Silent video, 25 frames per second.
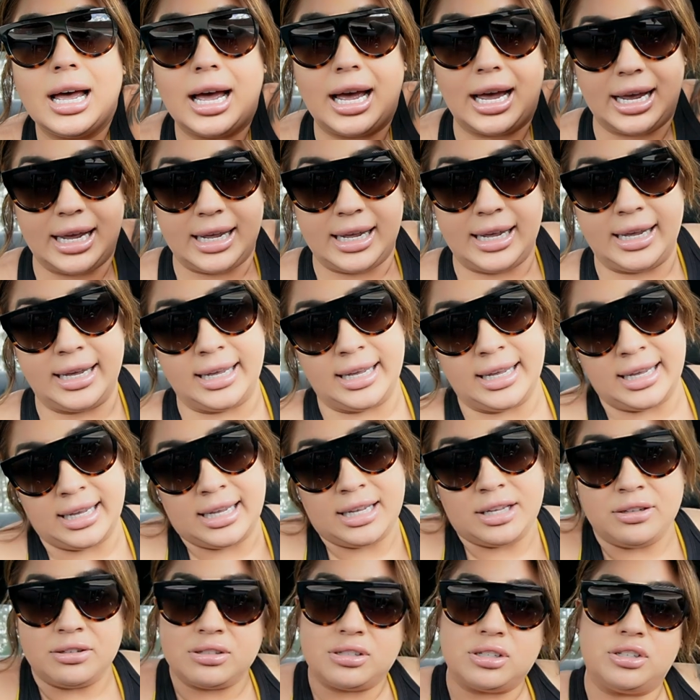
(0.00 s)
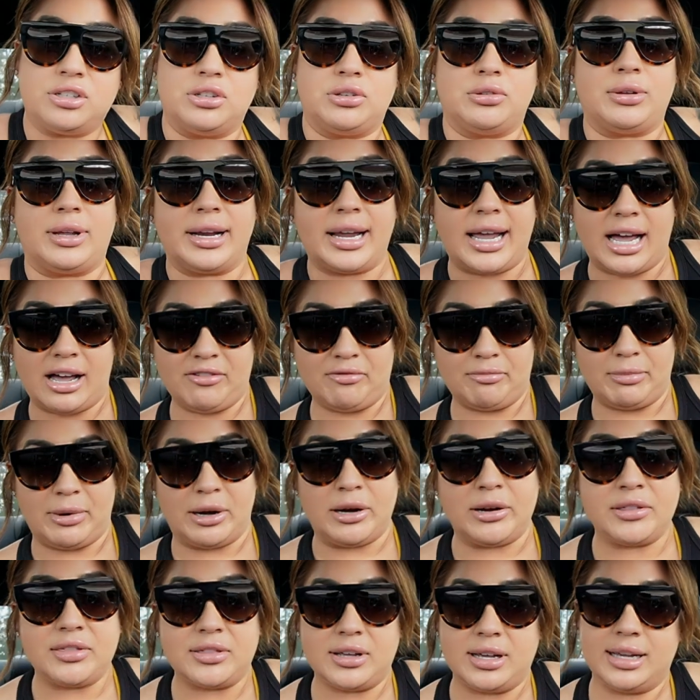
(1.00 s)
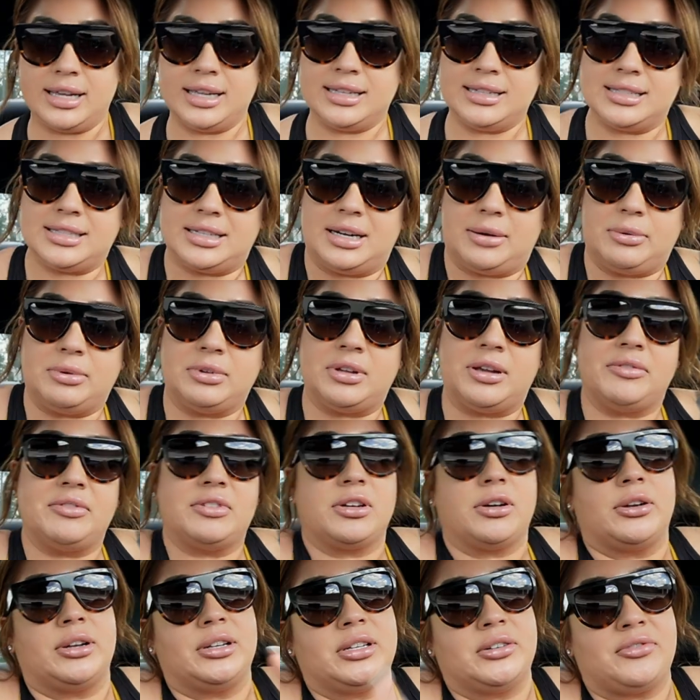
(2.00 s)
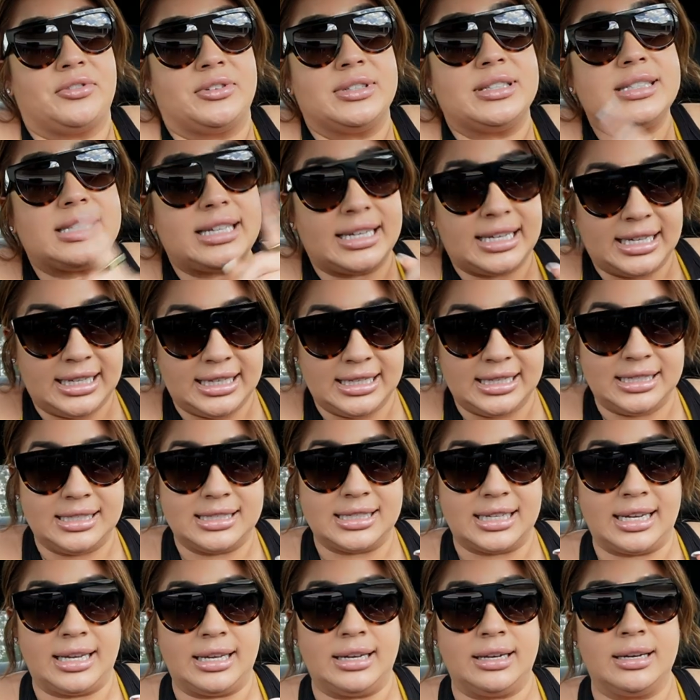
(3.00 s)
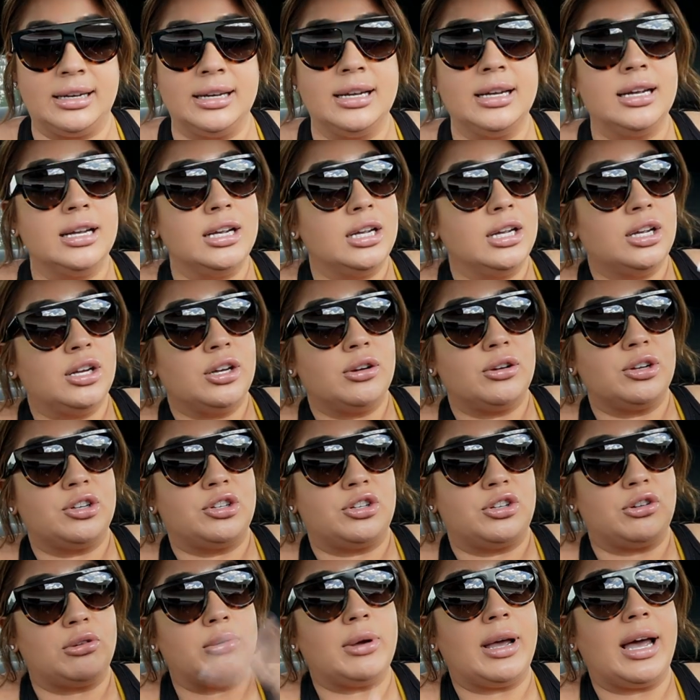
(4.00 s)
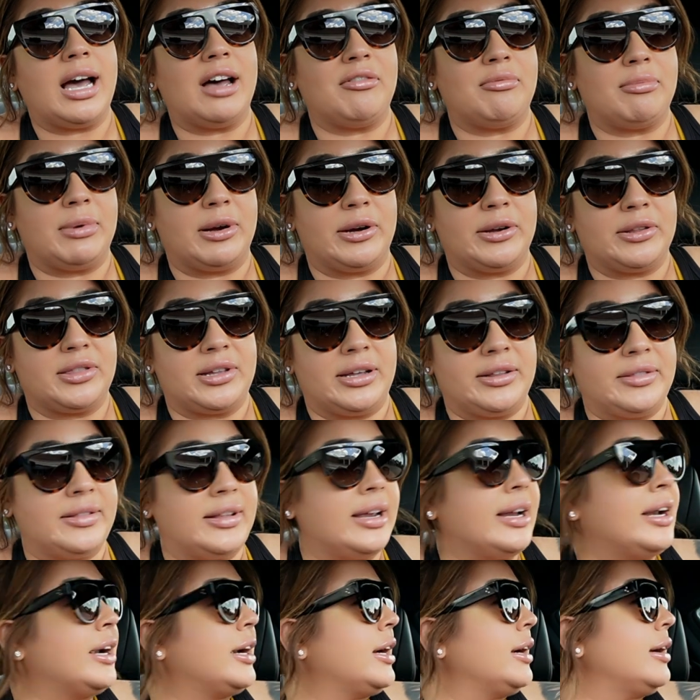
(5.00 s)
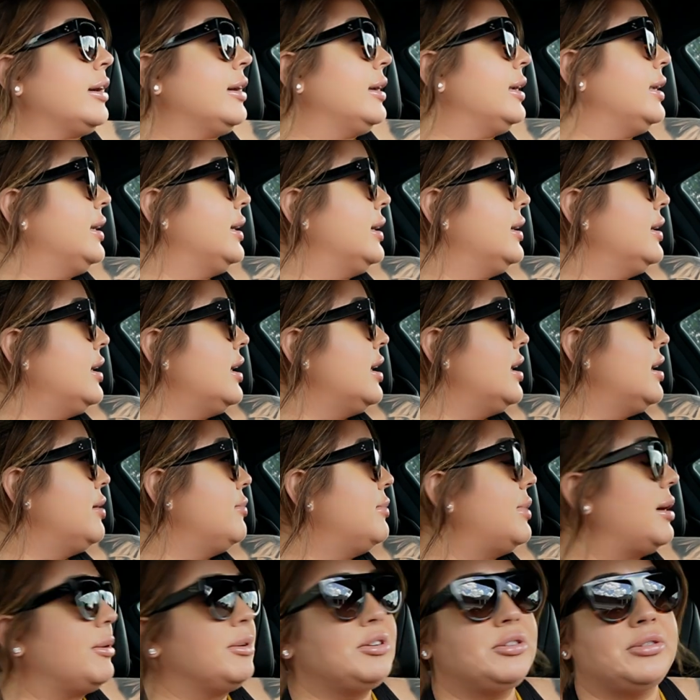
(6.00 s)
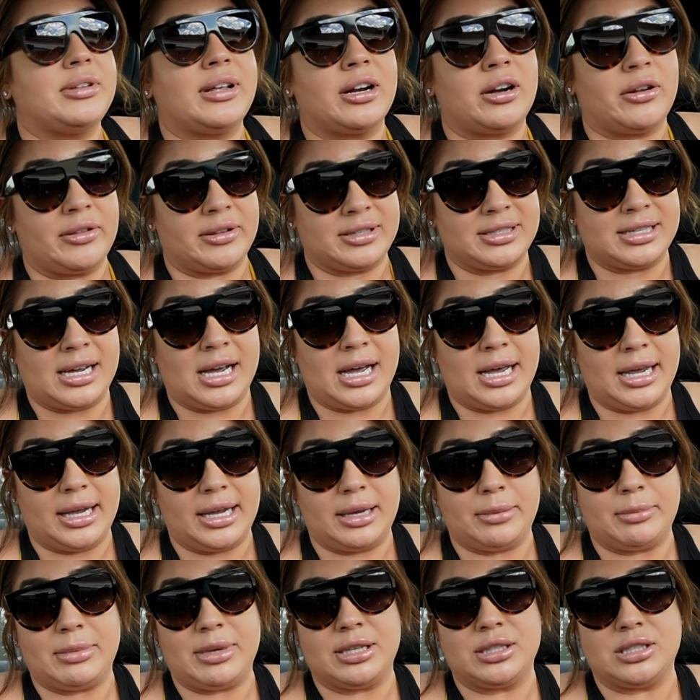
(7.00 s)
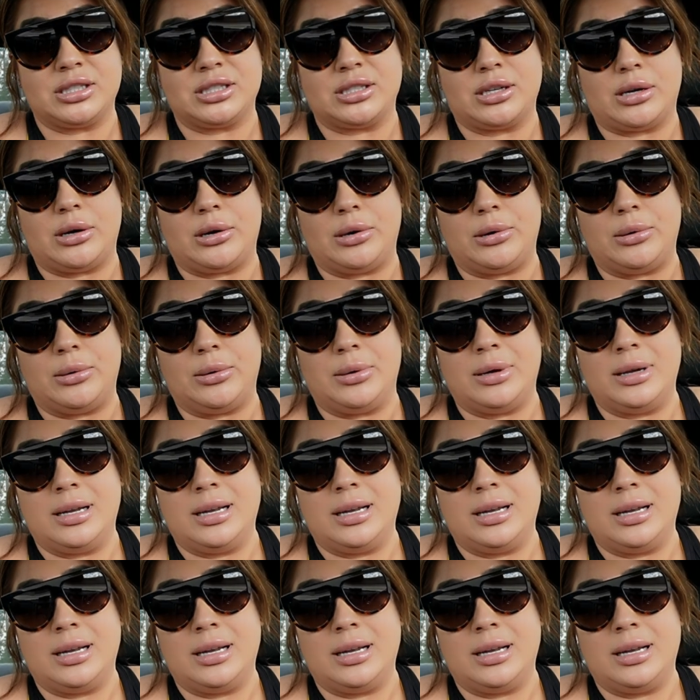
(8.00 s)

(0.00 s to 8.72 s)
I used to do like half marathons, and I would love to go to different cities and do a half marathon there, and I would do that all the time, and so